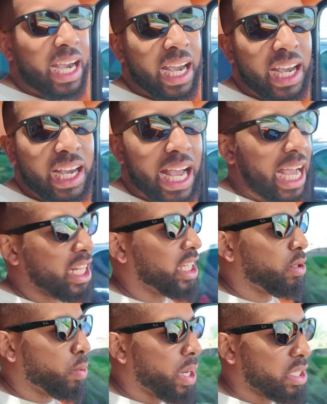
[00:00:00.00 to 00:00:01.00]
Uh, and
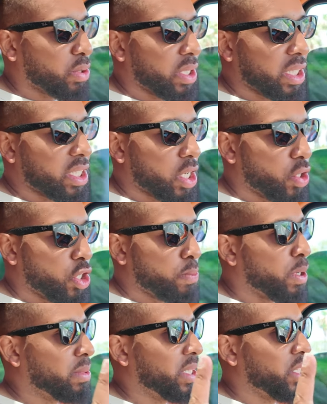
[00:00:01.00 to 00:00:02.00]
whilst we are in the tunnel, you
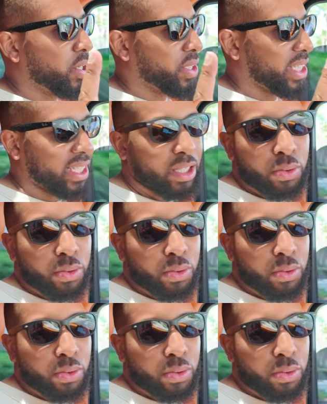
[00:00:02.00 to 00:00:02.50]
probably noticed